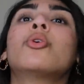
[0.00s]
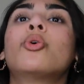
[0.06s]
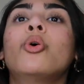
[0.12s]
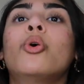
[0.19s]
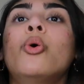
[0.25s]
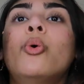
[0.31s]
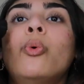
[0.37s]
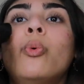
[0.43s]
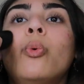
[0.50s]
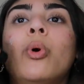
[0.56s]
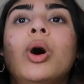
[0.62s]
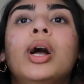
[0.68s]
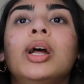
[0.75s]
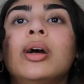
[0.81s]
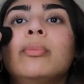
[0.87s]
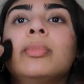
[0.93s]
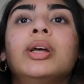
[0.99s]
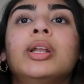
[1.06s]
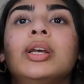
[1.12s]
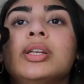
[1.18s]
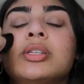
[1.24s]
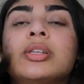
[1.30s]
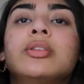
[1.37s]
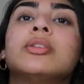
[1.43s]
quite a
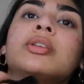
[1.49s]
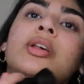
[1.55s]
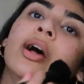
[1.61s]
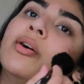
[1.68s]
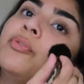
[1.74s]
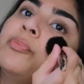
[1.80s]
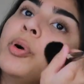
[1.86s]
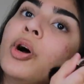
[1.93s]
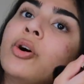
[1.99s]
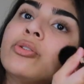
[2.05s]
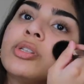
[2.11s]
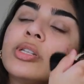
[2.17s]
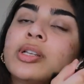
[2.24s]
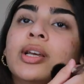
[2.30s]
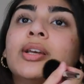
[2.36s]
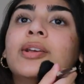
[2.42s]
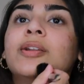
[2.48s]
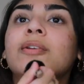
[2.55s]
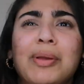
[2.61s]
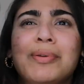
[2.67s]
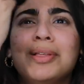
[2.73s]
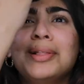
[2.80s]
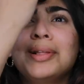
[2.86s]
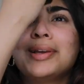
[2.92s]
minute since I've posted,
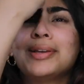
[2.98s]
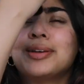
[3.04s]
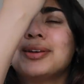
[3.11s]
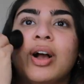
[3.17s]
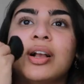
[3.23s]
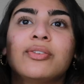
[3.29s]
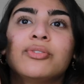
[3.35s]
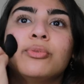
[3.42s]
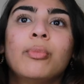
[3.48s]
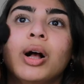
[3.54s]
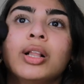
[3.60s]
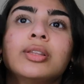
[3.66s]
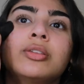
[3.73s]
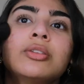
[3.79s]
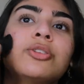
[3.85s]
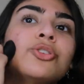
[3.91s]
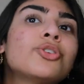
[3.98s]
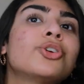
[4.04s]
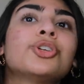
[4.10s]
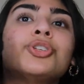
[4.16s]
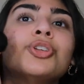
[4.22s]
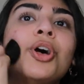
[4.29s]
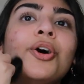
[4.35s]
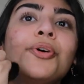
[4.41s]
maybe like 5 months or
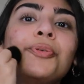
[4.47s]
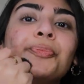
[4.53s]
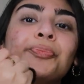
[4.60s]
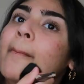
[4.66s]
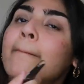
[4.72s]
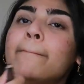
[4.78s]
so,